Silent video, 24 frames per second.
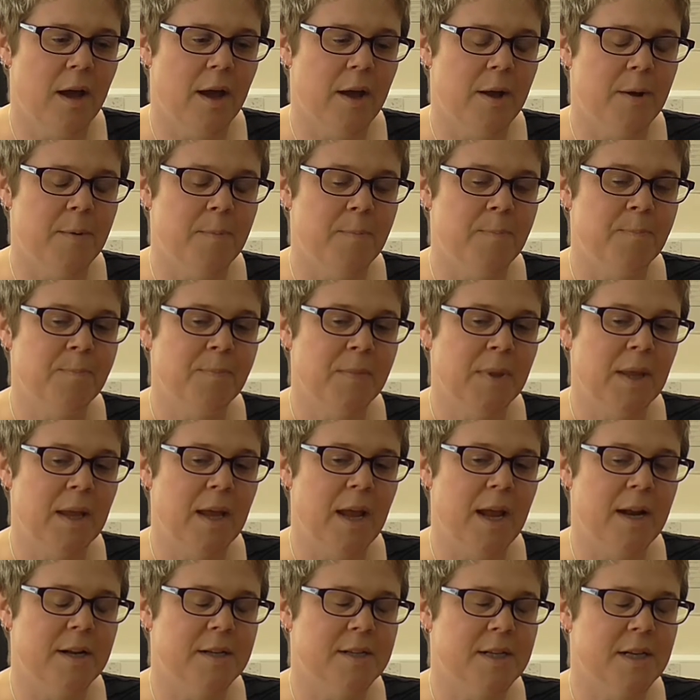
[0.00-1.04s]

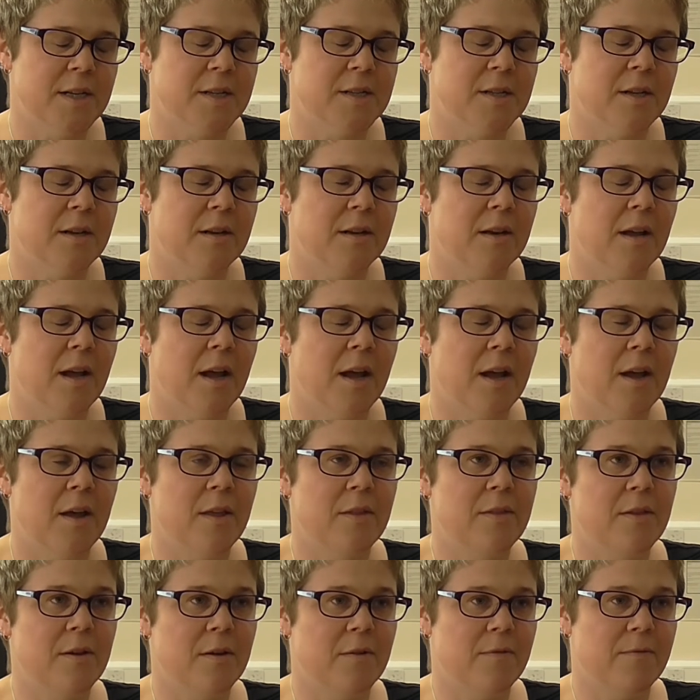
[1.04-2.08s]
In addition,
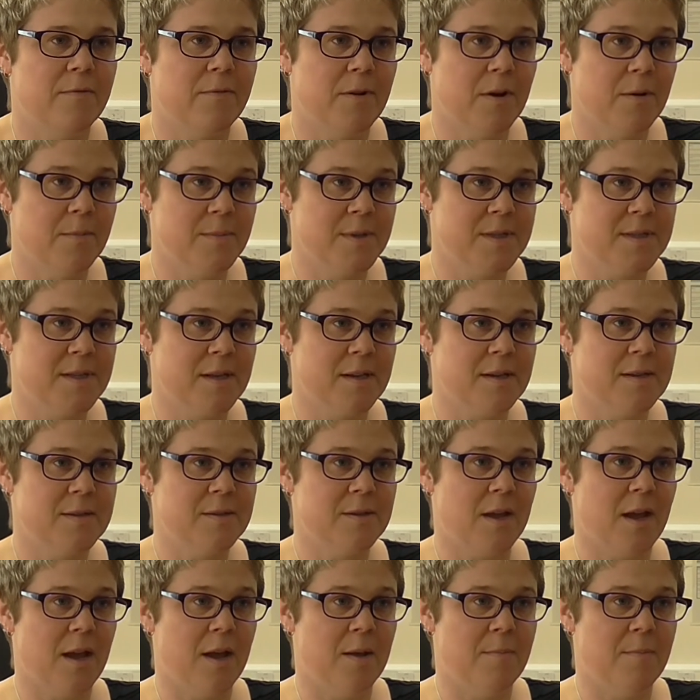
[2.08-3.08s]
the pharmacists,